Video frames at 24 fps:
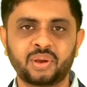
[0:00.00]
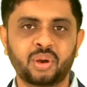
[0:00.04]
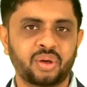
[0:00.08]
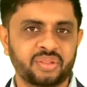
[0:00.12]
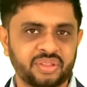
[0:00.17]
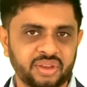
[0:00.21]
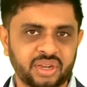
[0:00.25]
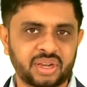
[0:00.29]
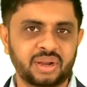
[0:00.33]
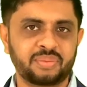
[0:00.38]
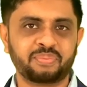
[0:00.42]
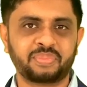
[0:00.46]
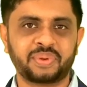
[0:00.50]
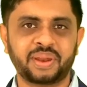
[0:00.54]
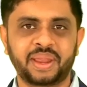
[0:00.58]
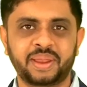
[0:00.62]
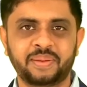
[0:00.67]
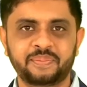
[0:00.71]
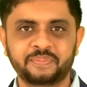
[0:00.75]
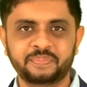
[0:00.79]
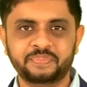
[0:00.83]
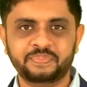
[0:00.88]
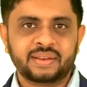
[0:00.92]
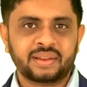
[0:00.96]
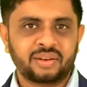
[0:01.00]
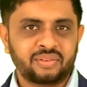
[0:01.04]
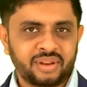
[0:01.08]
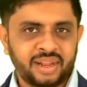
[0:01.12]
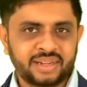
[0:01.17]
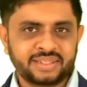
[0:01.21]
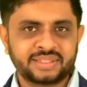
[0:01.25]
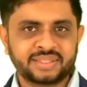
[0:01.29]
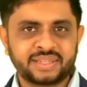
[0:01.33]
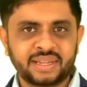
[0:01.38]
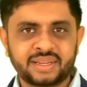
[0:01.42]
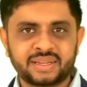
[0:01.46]
or the company. Now
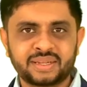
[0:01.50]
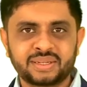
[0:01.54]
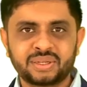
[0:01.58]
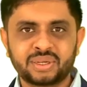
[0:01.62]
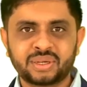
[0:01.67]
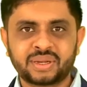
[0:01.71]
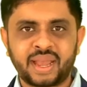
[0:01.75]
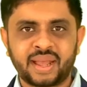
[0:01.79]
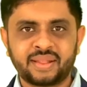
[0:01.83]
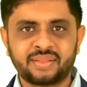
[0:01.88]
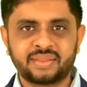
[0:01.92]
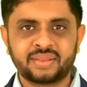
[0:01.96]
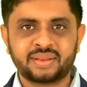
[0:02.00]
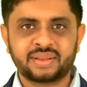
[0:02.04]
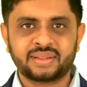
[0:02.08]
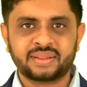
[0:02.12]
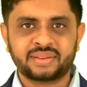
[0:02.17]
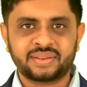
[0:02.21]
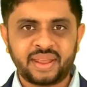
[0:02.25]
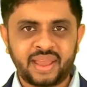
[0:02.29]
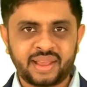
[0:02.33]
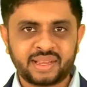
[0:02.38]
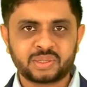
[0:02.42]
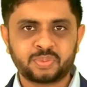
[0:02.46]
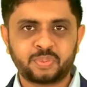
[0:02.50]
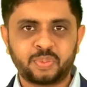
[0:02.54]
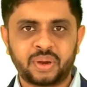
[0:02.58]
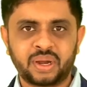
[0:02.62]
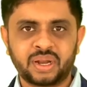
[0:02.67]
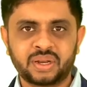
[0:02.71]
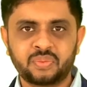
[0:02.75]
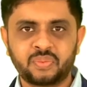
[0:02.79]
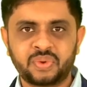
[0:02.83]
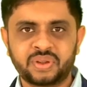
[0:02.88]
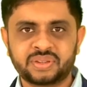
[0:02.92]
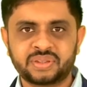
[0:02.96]
let's take a look at the next
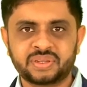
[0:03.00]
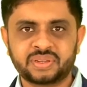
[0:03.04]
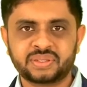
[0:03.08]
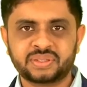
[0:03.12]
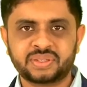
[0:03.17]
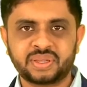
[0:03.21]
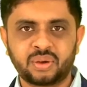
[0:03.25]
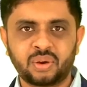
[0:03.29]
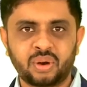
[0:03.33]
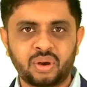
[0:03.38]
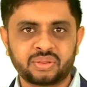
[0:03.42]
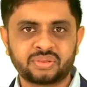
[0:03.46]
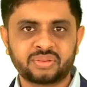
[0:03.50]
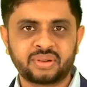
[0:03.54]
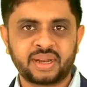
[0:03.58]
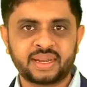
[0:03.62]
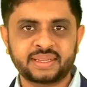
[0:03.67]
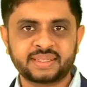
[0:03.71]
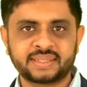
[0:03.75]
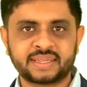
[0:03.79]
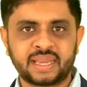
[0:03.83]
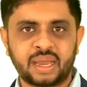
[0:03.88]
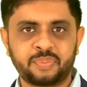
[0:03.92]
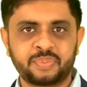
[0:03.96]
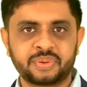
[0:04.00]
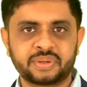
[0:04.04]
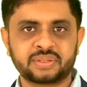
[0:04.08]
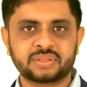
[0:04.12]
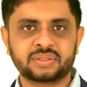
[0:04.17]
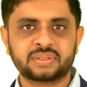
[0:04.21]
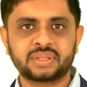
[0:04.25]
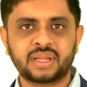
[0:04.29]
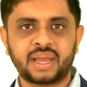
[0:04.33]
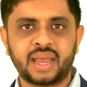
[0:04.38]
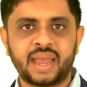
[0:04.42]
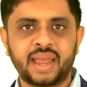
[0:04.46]
part, which is the authorized
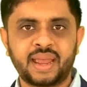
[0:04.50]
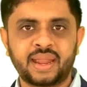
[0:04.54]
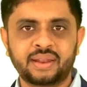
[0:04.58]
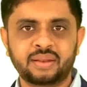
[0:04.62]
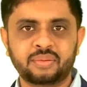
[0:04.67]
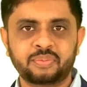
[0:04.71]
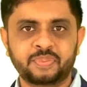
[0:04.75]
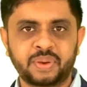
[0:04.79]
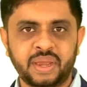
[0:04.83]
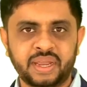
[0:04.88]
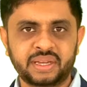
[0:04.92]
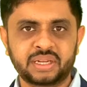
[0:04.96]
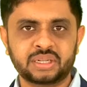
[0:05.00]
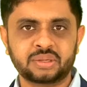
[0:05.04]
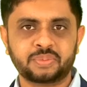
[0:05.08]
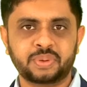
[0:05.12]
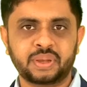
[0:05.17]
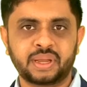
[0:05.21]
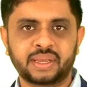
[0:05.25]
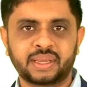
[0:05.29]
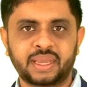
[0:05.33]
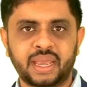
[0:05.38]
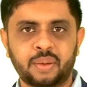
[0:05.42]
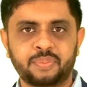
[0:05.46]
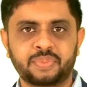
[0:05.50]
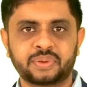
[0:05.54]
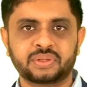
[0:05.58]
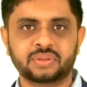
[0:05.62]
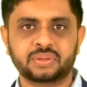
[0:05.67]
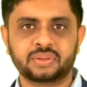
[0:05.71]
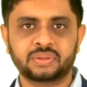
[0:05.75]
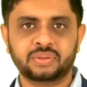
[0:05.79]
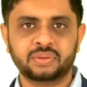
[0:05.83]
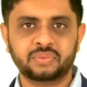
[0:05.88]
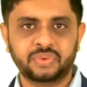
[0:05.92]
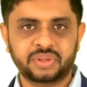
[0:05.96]
capital and paid-up
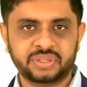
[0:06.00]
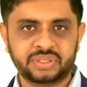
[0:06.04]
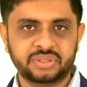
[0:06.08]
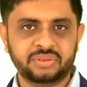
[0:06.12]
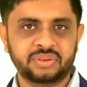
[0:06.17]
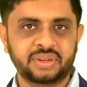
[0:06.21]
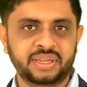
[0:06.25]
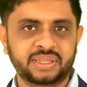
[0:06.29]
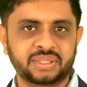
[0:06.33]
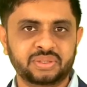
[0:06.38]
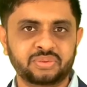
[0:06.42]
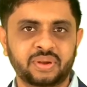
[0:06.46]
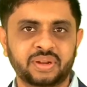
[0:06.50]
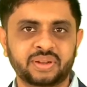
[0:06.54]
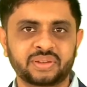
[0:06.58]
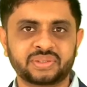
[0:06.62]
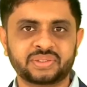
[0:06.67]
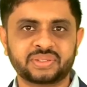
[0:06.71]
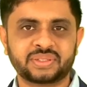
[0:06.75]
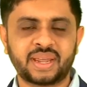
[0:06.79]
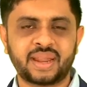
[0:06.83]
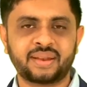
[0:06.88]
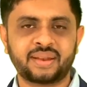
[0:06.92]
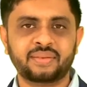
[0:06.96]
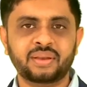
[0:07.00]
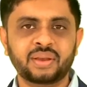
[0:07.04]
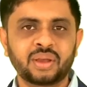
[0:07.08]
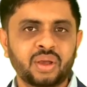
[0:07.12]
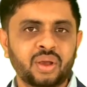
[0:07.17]
capital, which you need to understand.